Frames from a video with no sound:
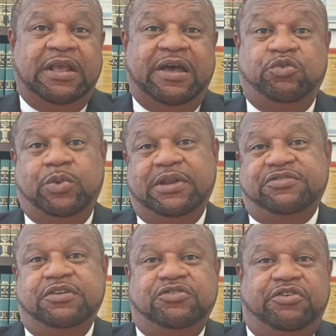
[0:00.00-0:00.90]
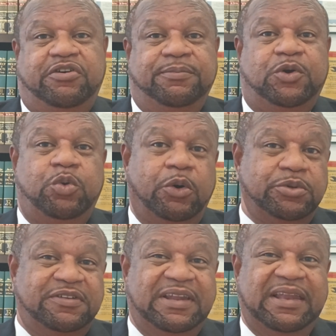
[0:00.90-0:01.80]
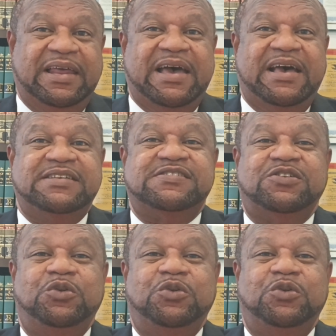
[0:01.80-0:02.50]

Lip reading: as well as the term, quote, last